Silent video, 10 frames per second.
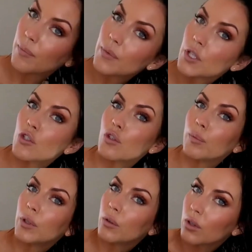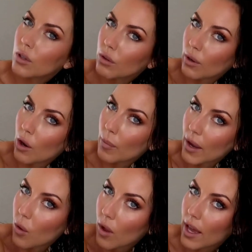distribute throughout my
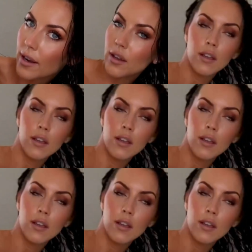whole head.